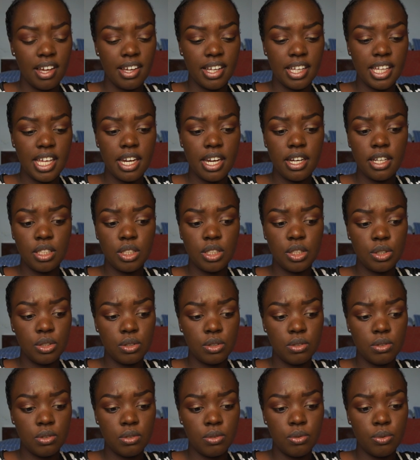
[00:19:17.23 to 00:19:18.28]
get
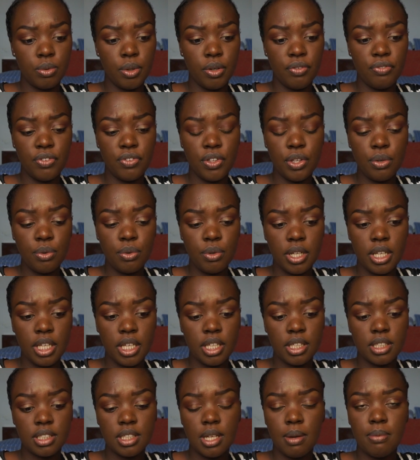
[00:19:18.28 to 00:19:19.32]
into
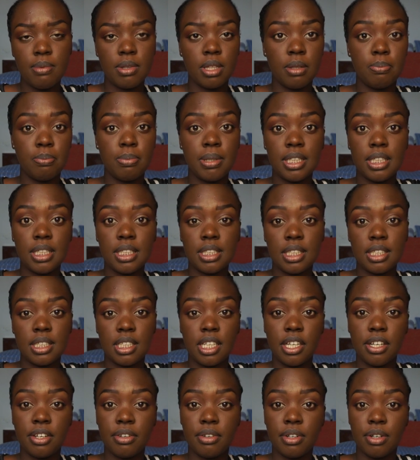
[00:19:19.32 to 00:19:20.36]
reviewing some of the places
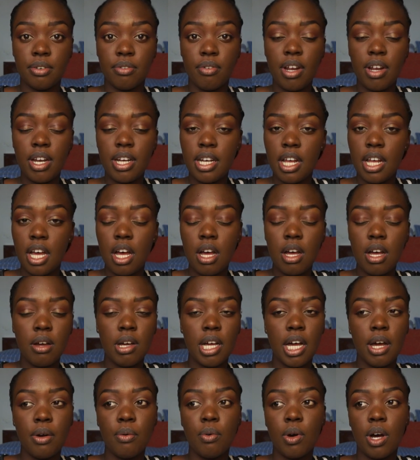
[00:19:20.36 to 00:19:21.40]
here in Rwanda.
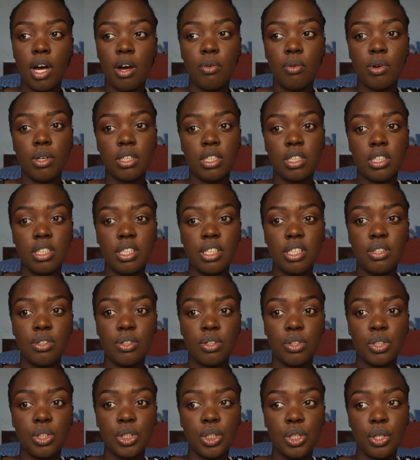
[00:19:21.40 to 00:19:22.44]
I want
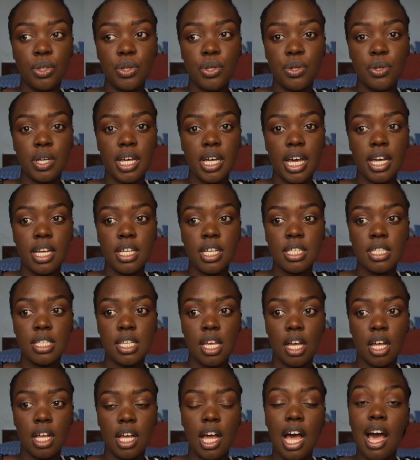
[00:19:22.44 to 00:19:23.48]
to show you guys.
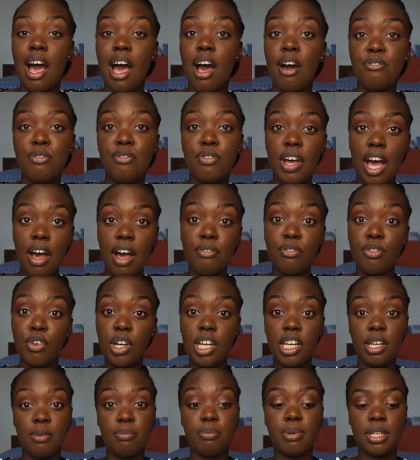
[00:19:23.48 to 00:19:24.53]
I've
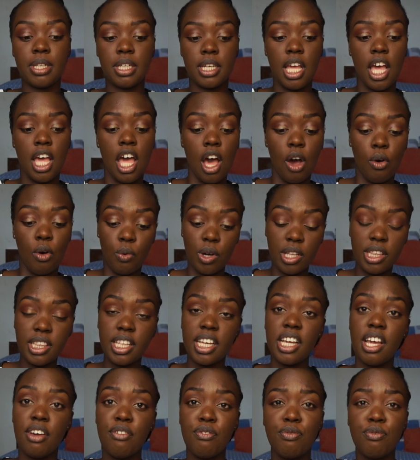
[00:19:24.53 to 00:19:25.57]
really been, one
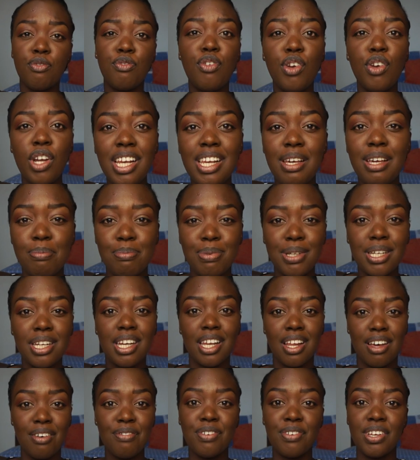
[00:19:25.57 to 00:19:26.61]
thing I've really been
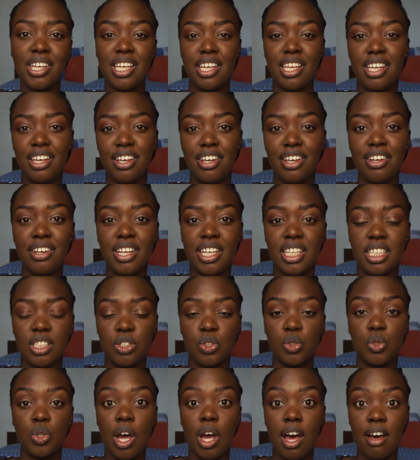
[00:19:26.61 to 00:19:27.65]
loving here is
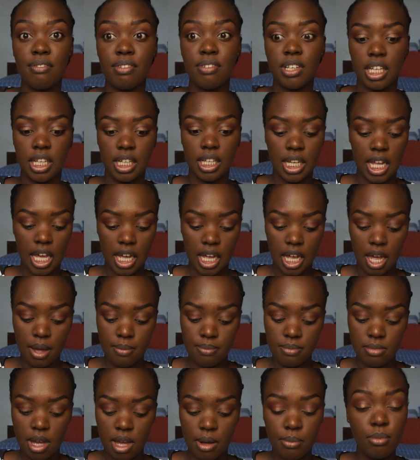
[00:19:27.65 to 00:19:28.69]
traveling. Like
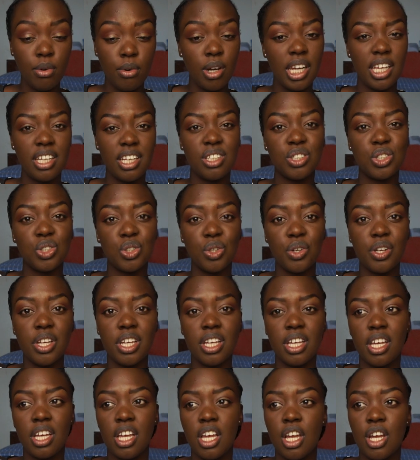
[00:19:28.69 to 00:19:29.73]
I'm really
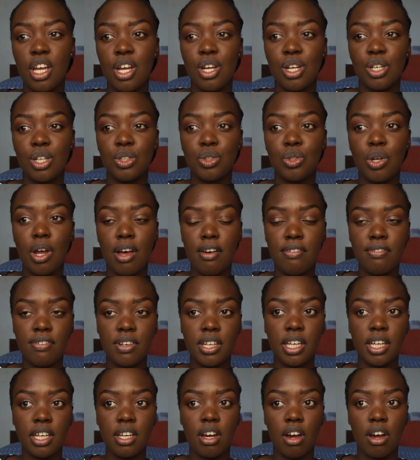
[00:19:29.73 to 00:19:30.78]
enjoying
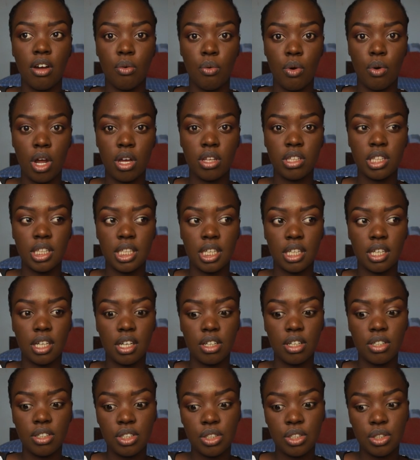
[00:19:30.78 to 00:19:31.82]
traveling around the
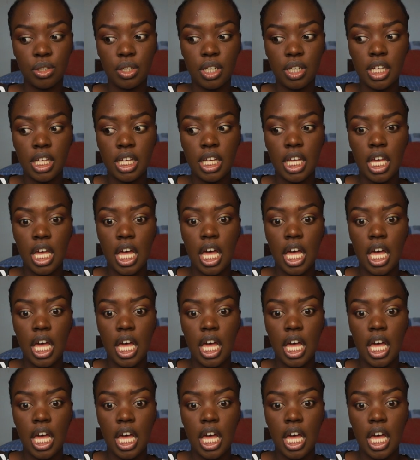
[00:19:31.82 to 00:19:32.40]
country.